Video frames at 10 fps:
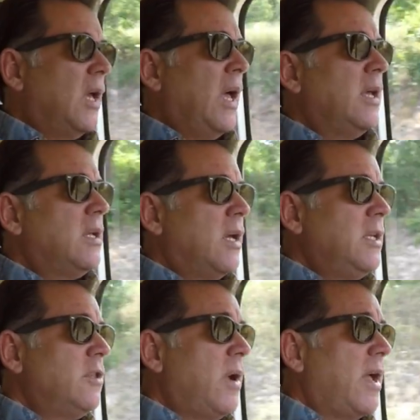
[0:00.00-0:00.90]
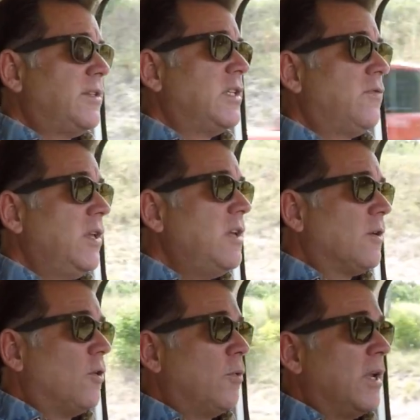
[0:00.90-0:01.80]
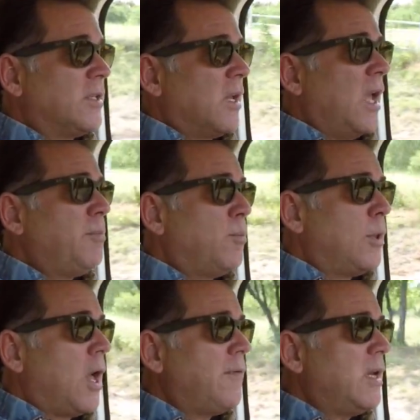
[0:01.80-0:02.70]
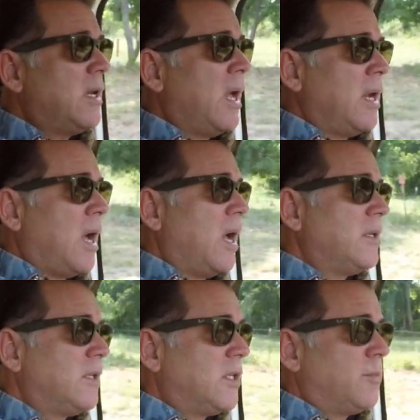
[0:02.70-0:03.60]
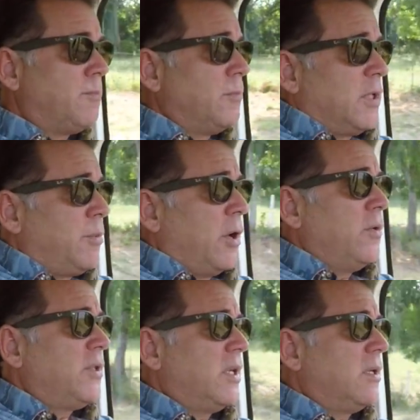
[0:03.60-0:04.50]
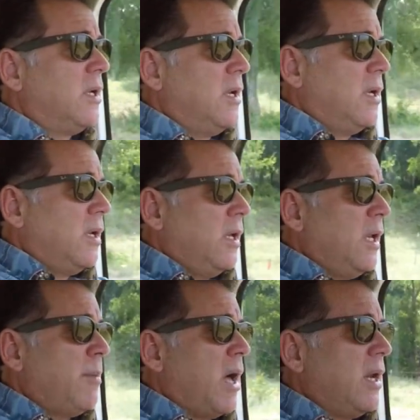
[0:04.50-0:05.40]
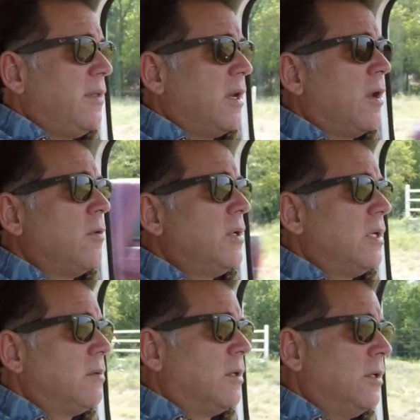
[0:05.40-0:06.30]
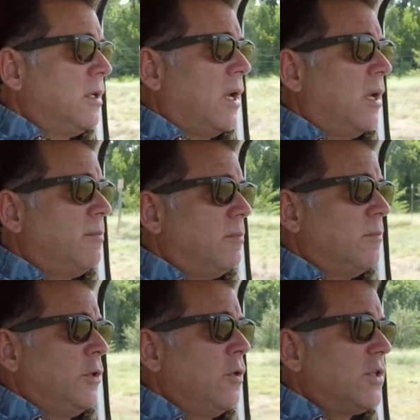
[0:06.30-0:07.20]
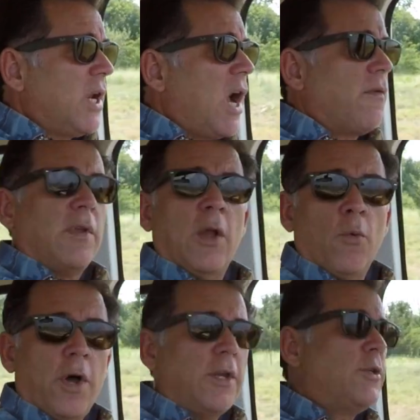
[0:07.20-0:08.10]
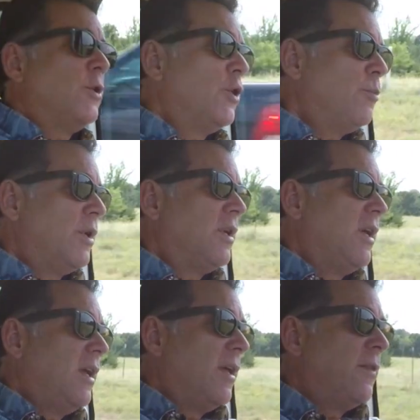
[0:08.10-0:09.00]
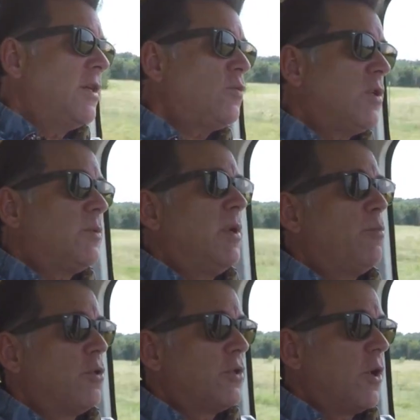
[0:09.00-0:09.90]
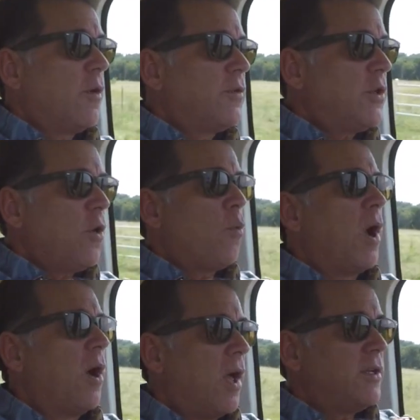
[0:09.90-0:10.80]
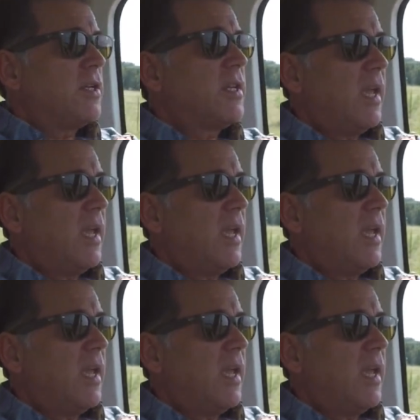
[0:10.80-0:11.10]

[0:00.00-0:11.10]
And neither has this vehicle. It's capable of it, and I suppose that anybody that owned it could use it however they wanted to, but this one's been preserved so well, I just